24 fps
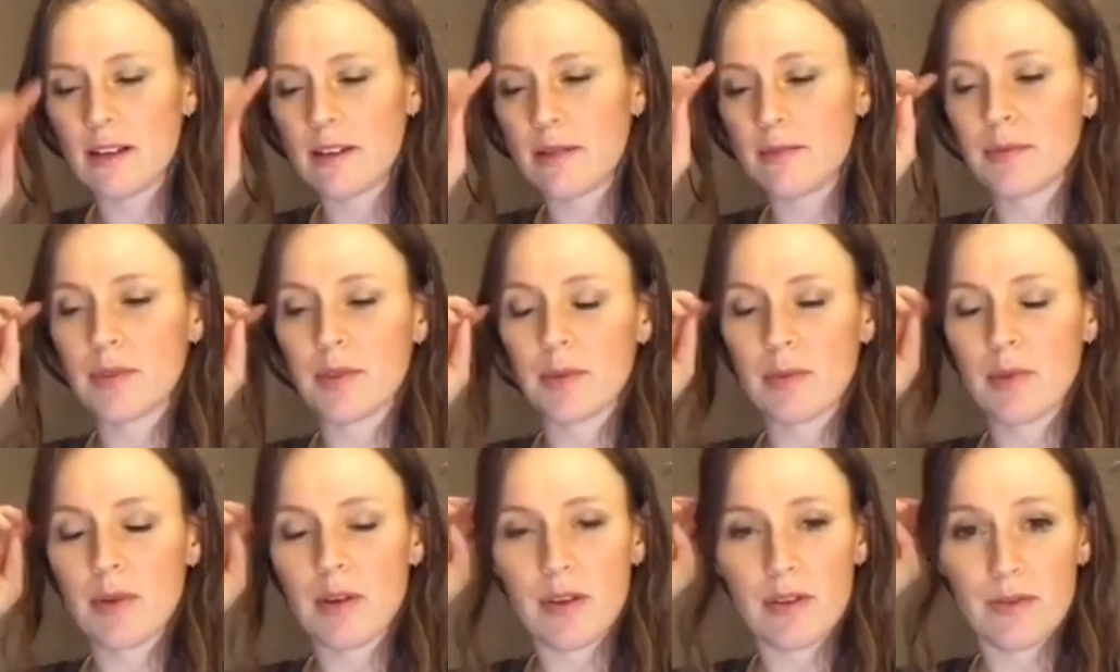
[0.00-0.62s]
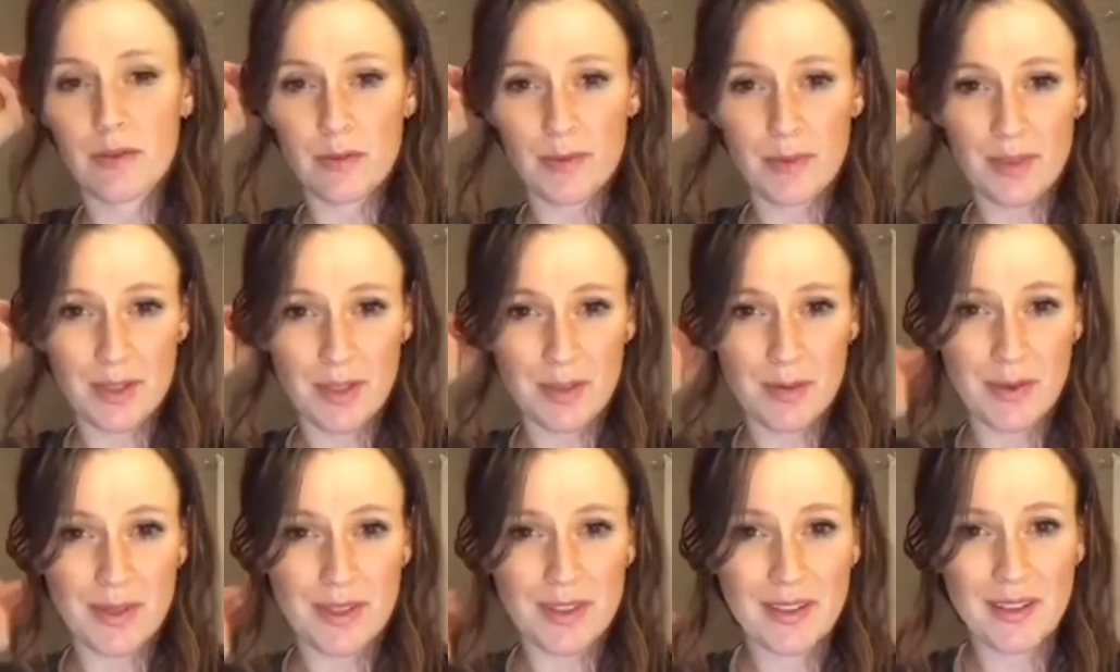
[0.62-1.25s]
You're probably familiar
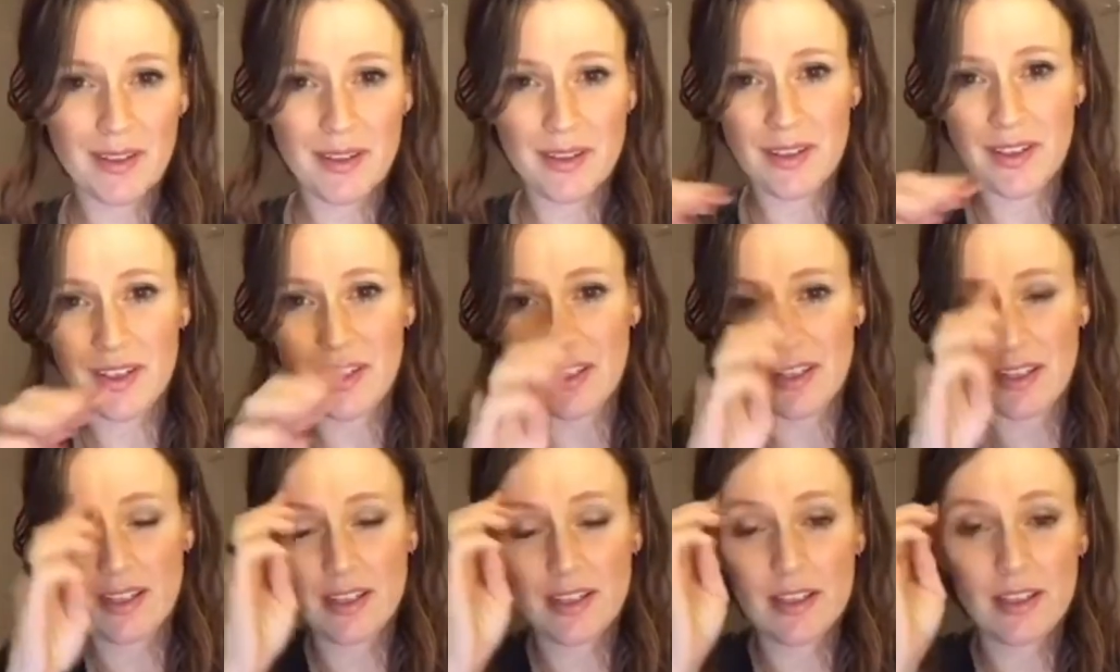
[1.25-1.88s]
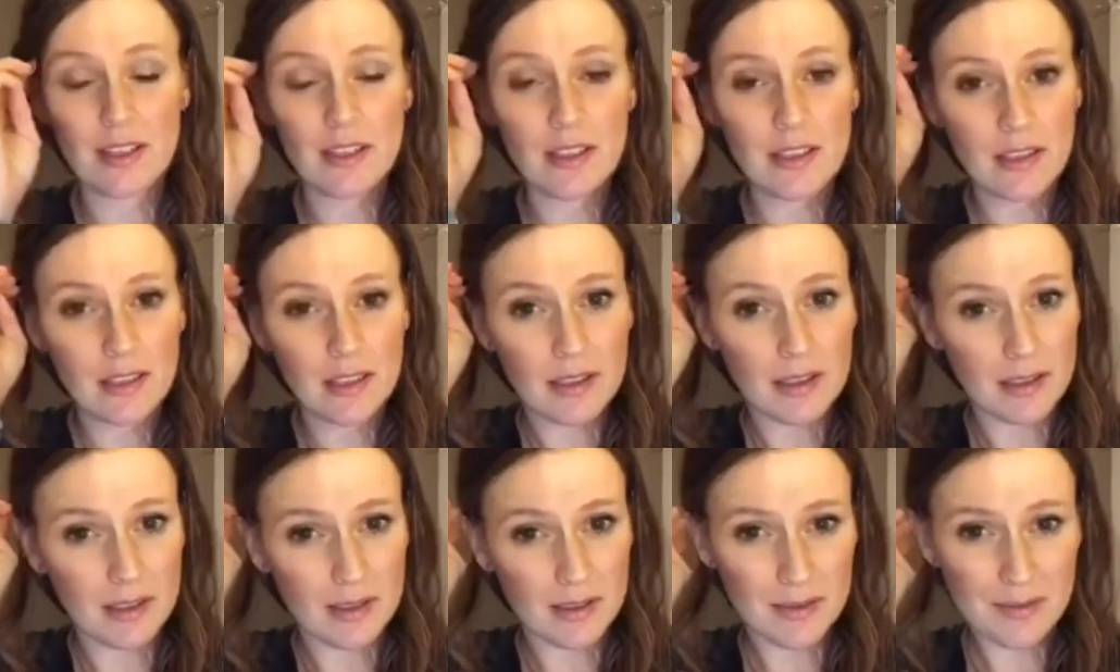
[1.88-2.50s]
with all the
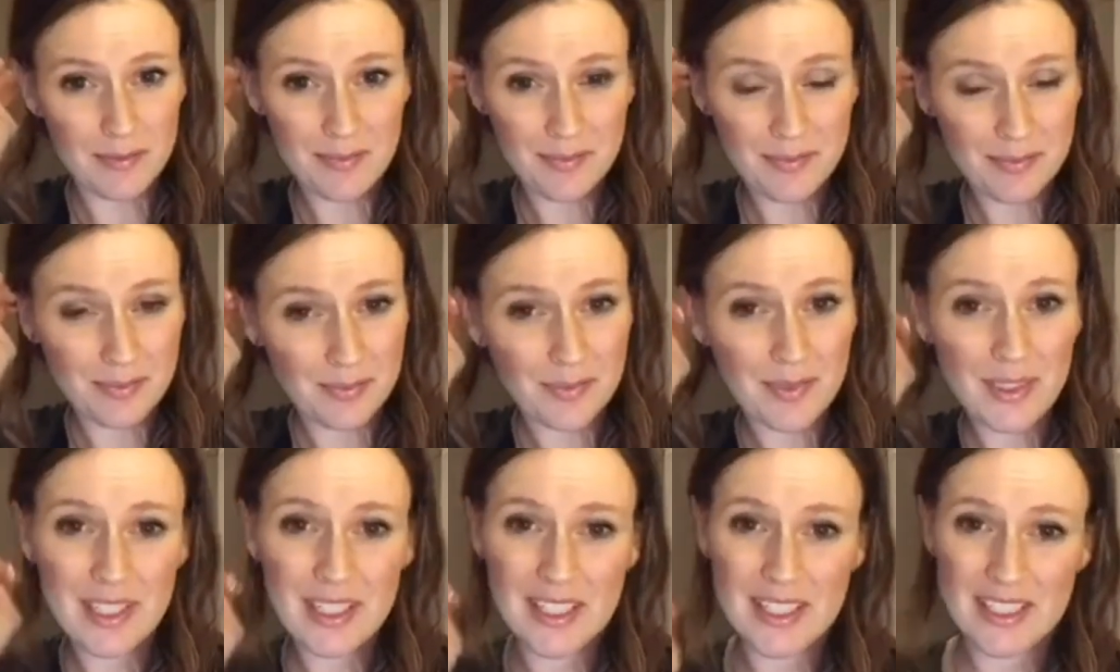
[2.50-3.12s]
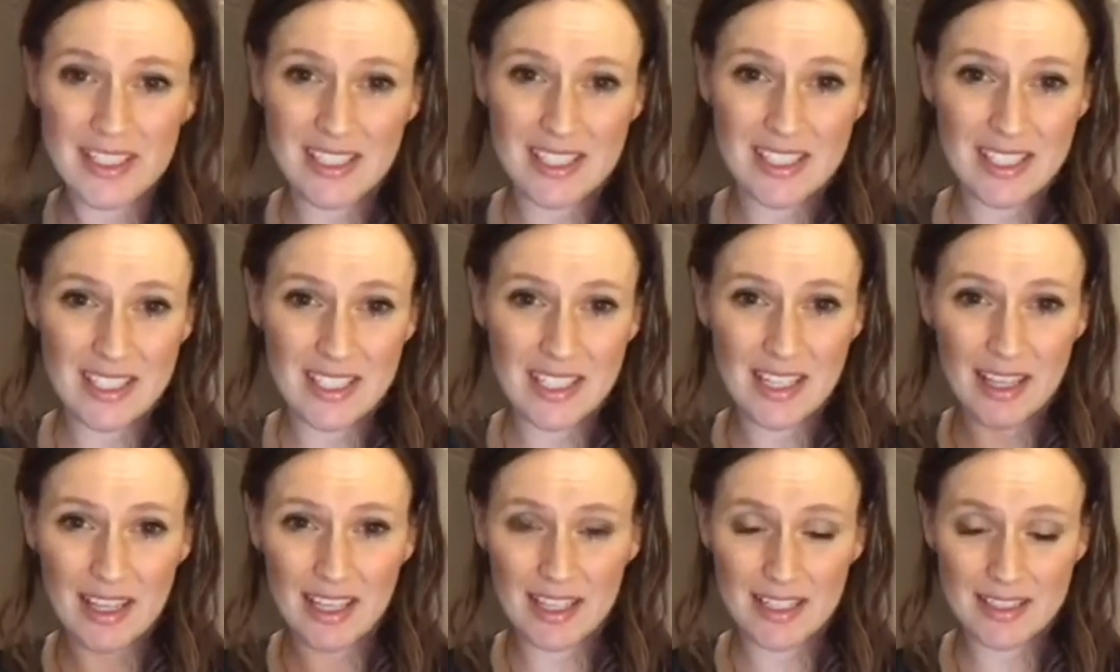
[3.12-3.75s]
lists
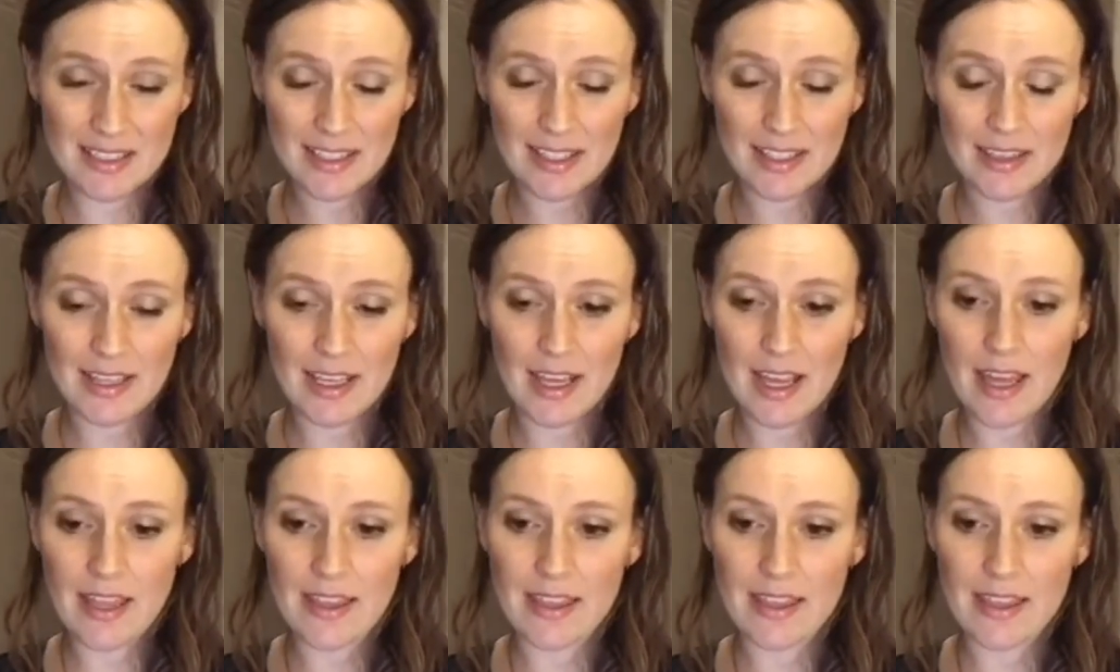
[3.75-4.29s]
and things like that